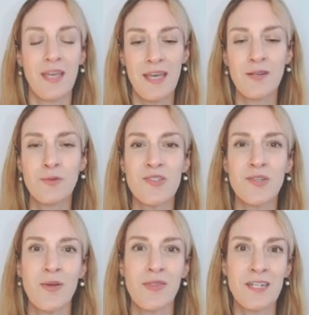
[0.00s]
and
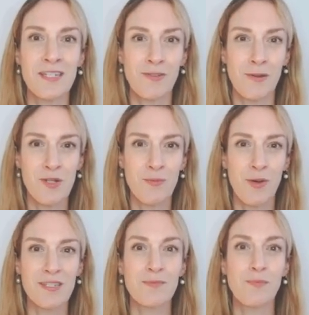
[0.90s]
also in the description
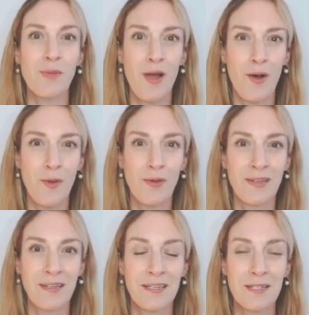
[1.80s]
box below.
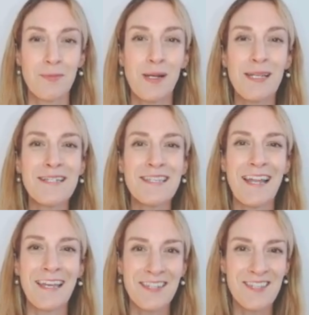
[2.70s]
Please
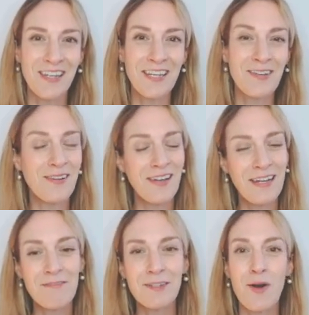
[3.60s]
like this video,
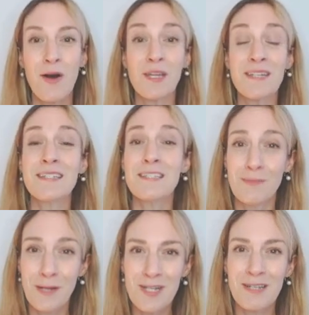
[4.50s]
leave a comment,
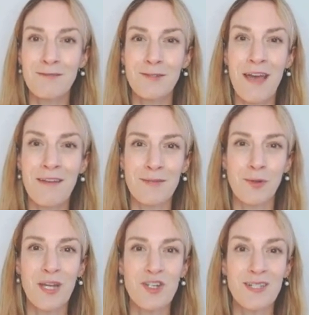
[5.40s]
especially if you have some
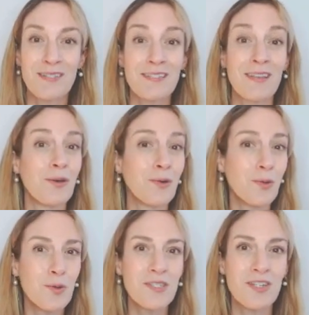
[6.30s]
questions
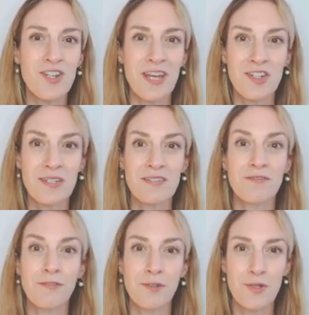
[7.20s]
or suggestions
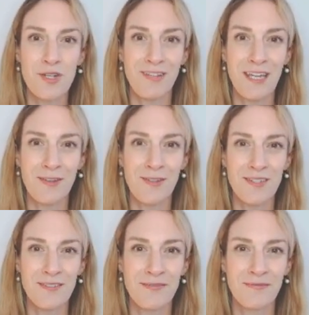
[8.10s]
for future videos.